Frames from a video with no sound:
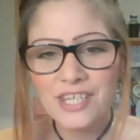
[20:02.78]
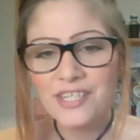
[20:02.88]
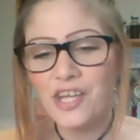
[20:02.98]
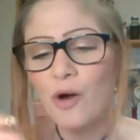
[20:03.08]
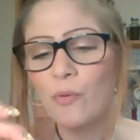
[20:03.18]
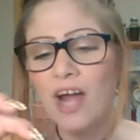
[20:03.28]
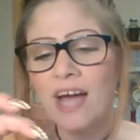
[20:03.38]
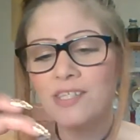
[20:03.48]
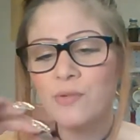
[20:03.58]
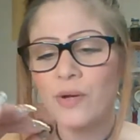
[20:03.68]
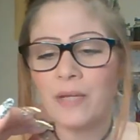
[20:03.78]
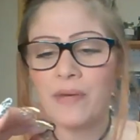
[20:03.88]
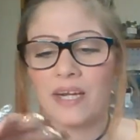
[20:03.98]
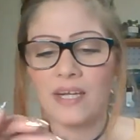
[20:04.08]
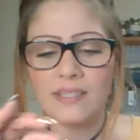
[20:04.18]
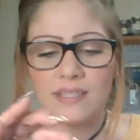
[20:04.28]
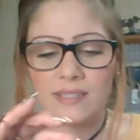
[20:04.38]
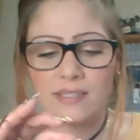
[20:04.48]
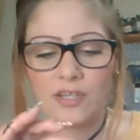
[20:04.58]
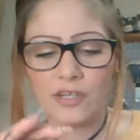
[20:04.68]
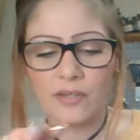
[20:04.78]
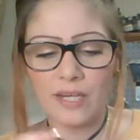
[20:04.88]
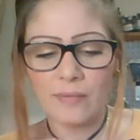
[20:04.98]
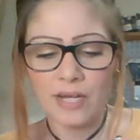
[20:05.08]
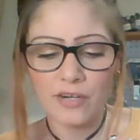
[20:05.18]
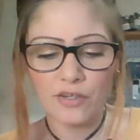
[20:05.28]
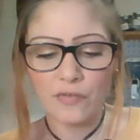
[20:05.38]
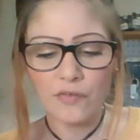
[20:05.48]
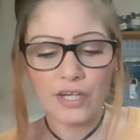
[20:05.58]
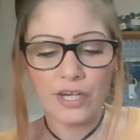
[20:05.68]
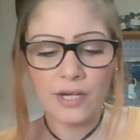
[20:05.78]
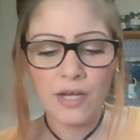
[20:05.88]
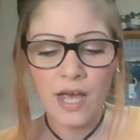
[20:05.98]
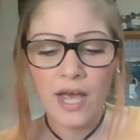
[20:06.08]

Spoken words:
So we're at 20 minutes. So you get my groove here.